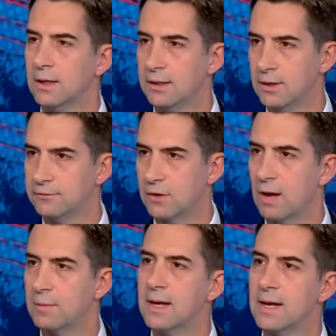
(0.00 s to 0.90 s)
and you have
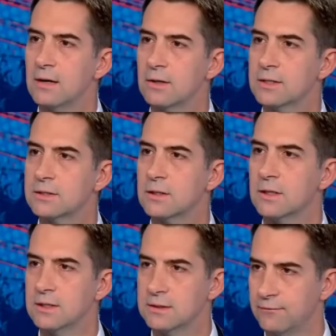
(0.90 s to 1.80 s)
Kamala Harris,
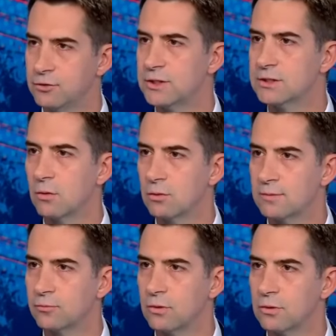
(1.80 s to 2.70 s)
a San Francisco
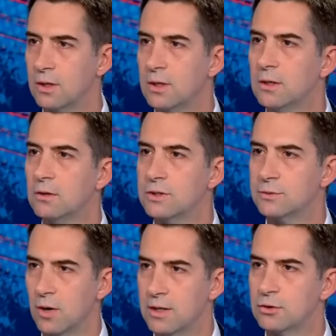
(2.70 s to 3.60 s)
liberal, who has
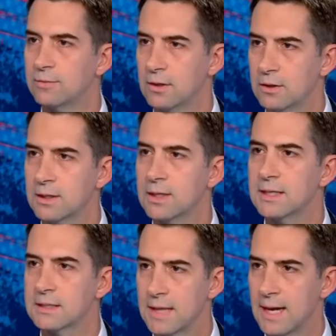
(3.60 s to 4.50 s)
brought to America
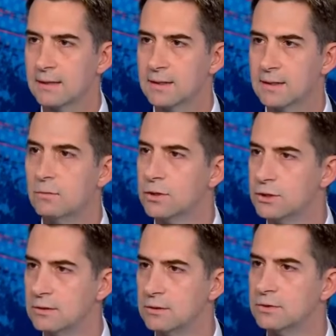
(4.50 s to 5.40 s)
exactly what
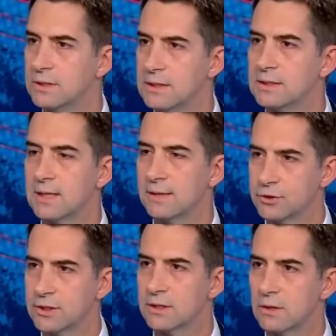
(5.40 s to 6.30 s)
you see in San
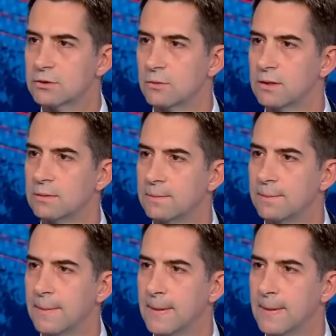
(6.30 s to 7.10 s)
Francisco as yep. well.